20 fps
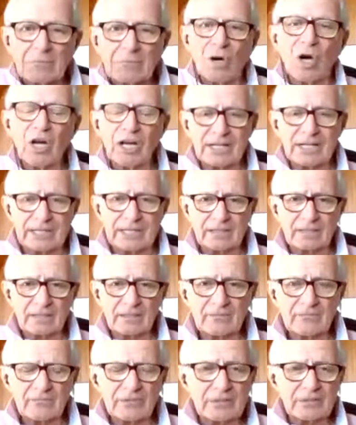the market
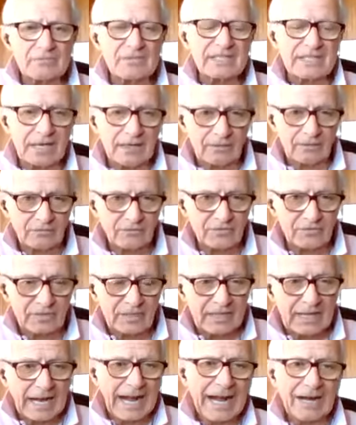for themselves
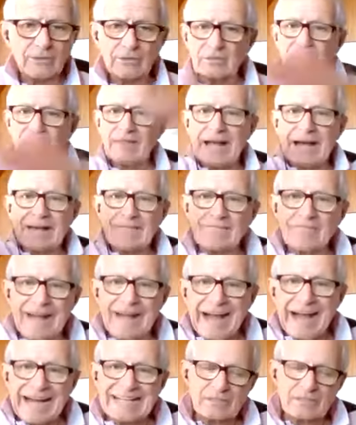out of that
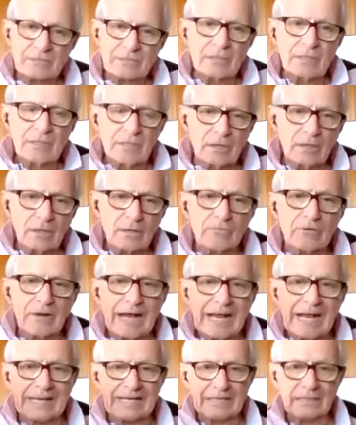vast
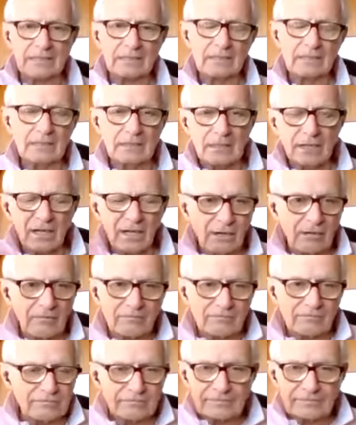array
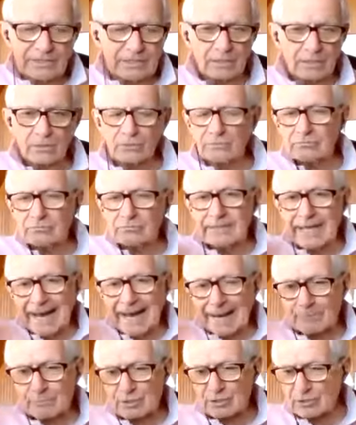of, you know,
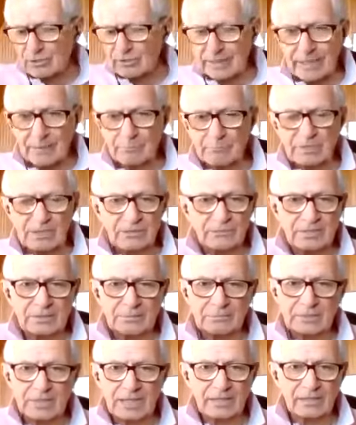Napster, MP3
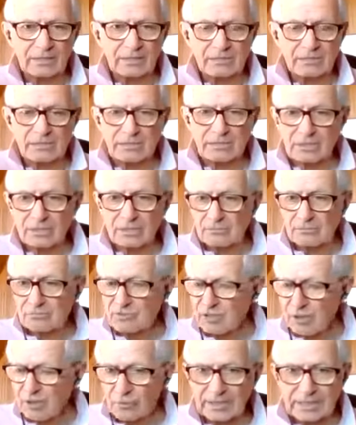players. You know,
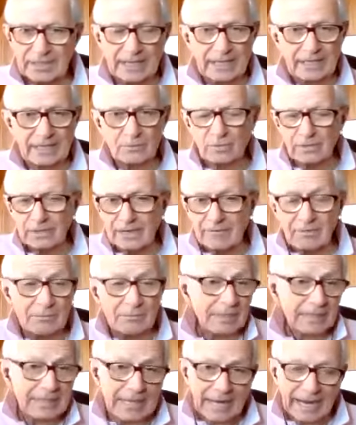Sony had one.
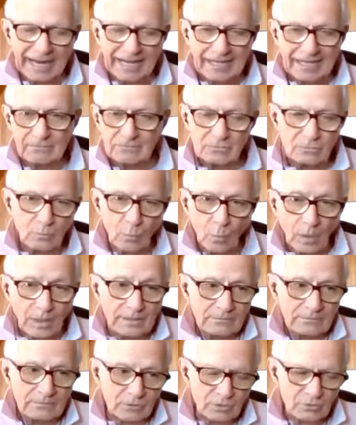Everybody had
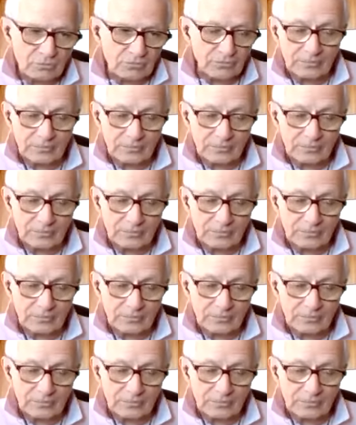1, 2,